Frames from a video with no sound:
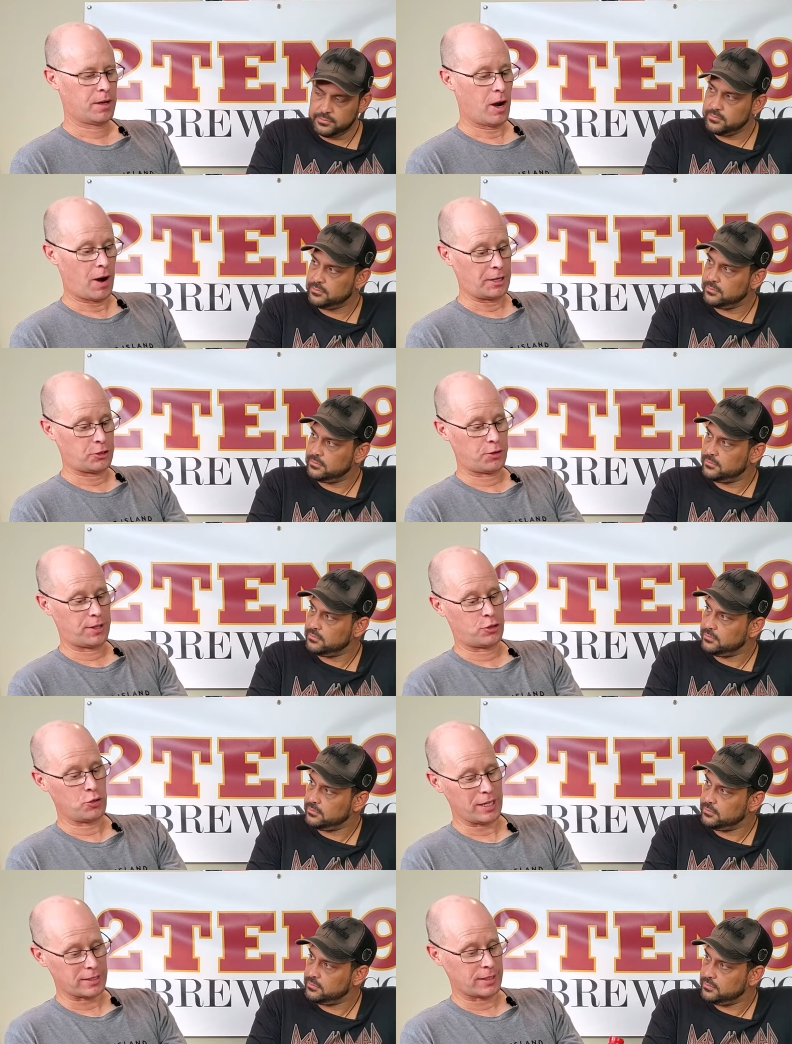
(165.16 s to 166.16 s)
Speaker 1: Alrighty, so the
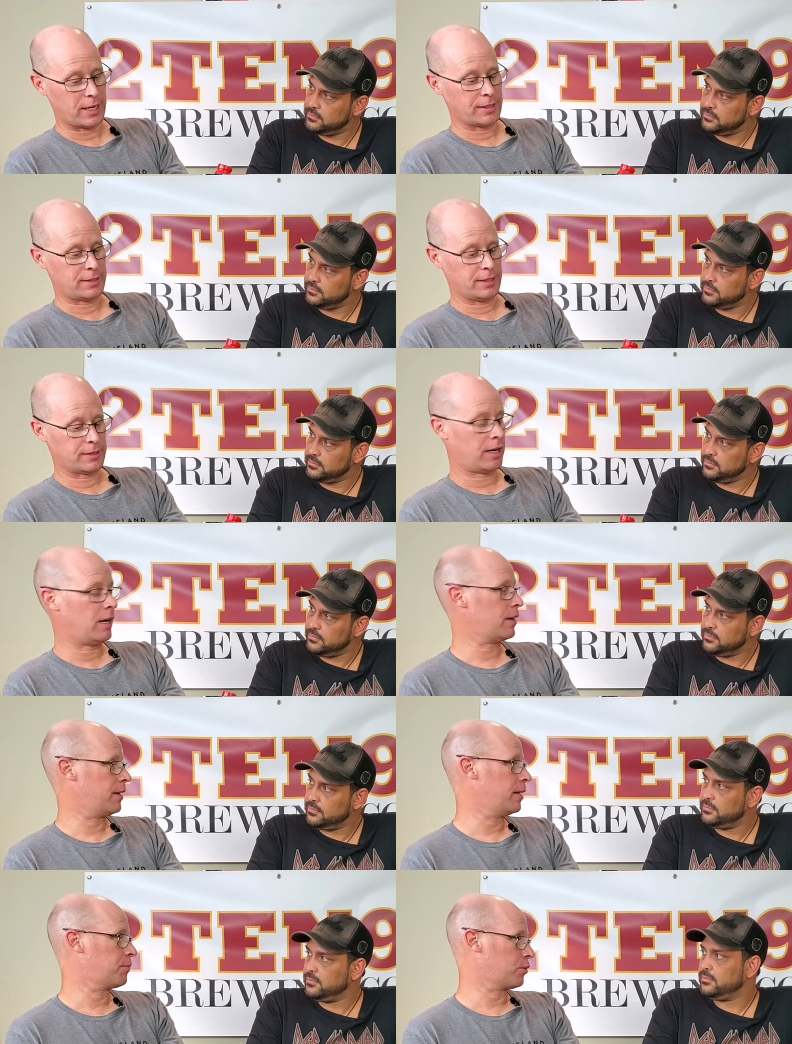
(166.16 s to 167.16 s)
2019 is
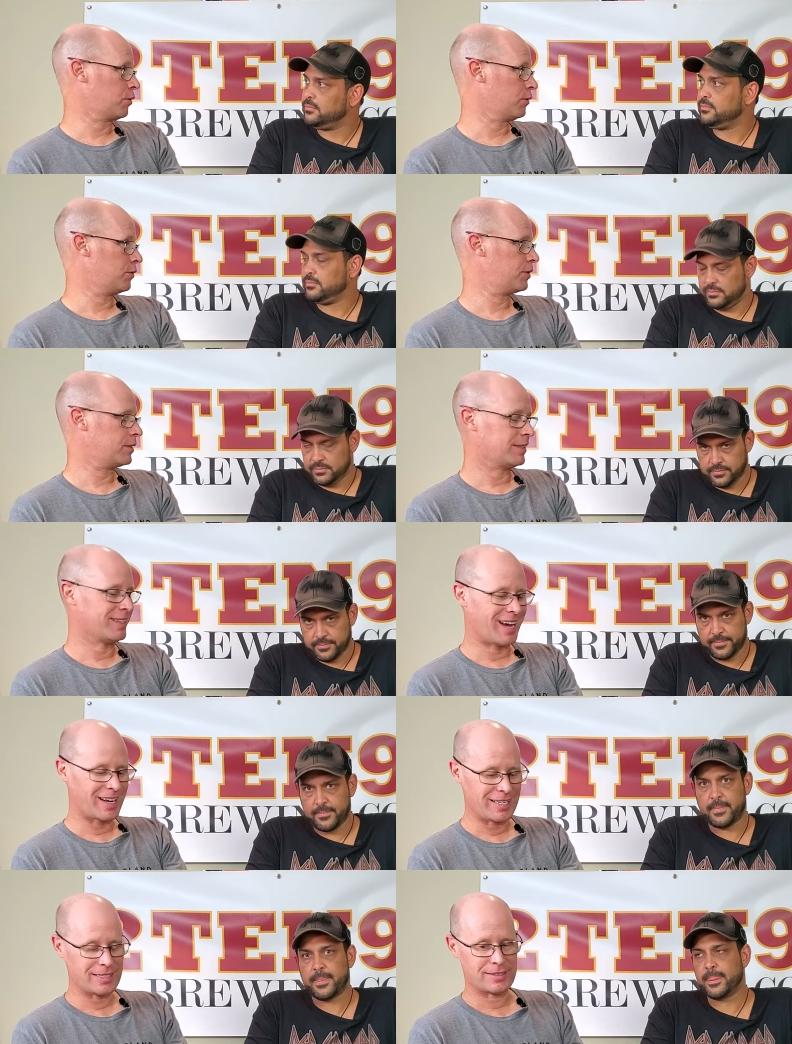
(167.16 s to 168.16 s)
108 proof. It's
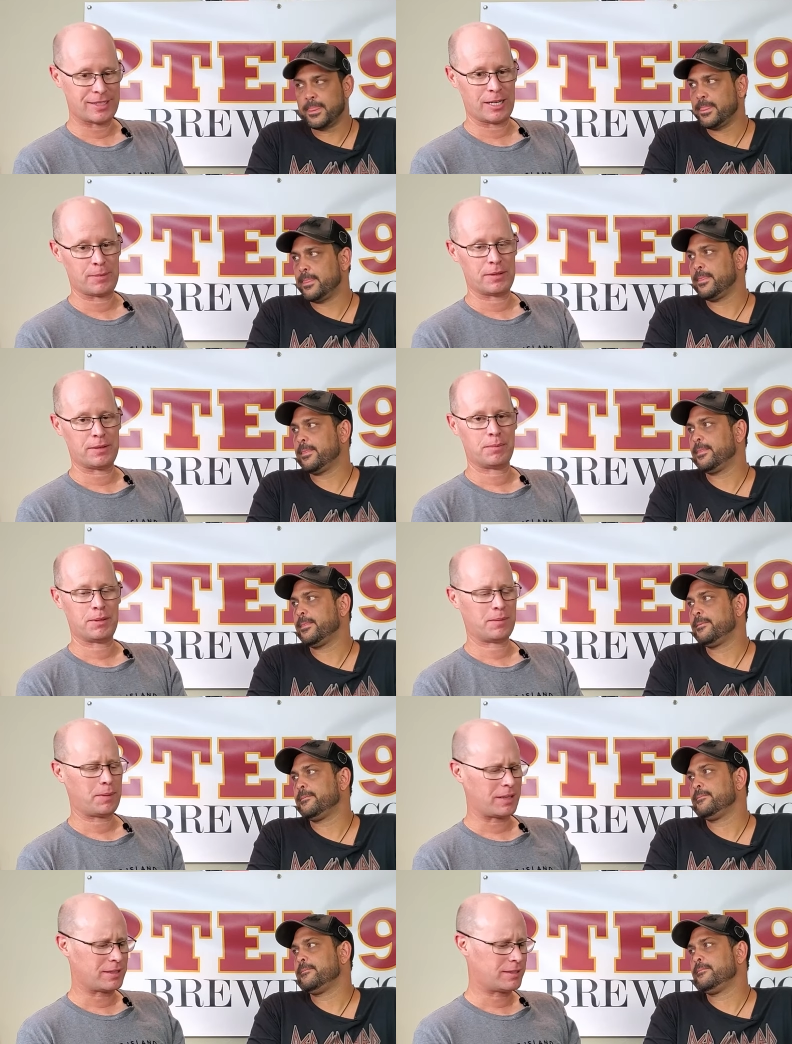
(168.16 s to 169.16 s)
non-age statement, but
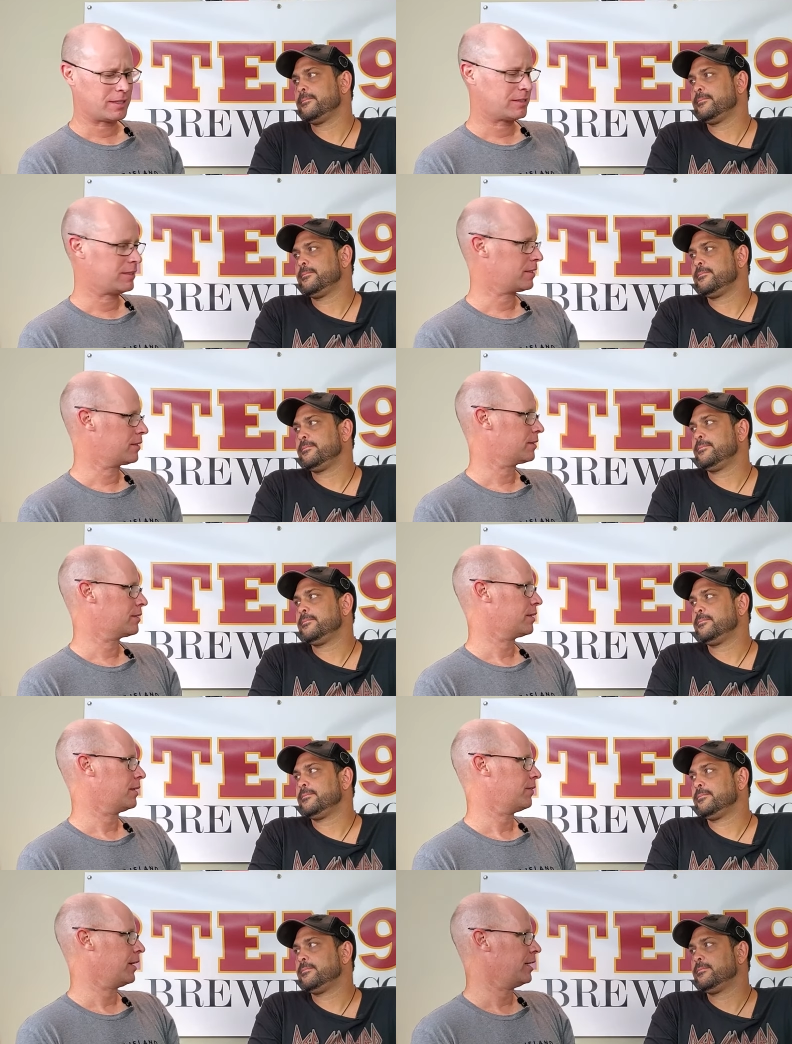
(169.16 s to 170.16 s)
about six years
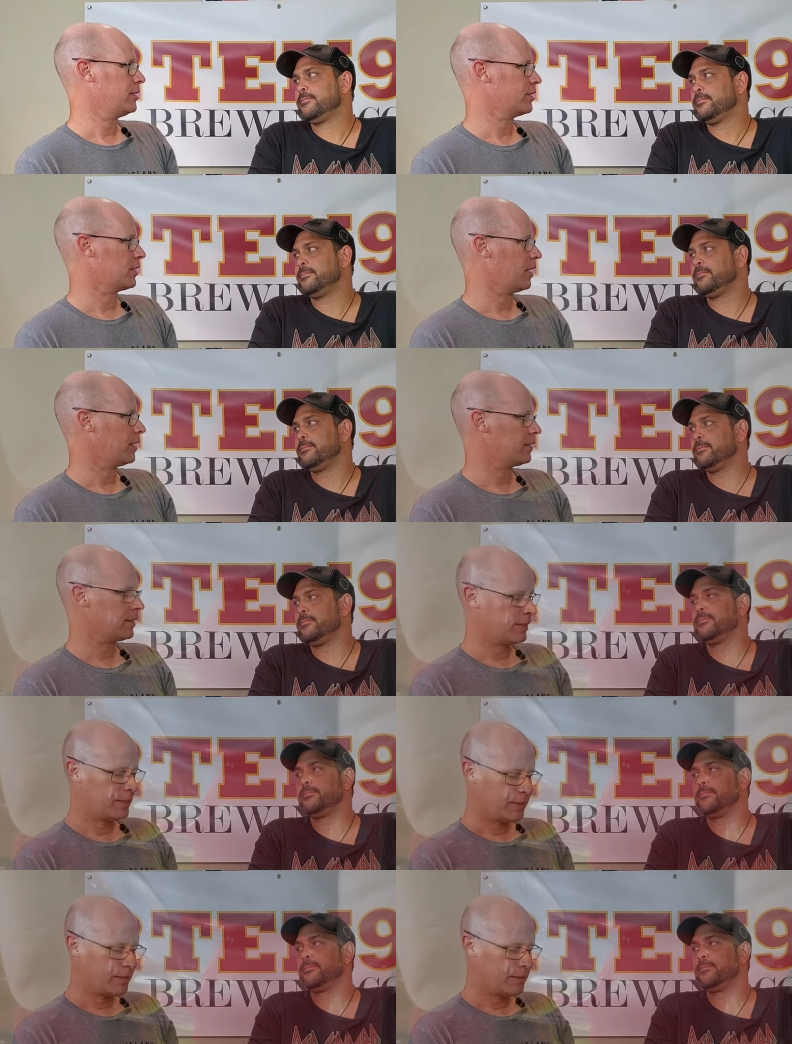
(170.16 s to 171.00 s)
of aging on it.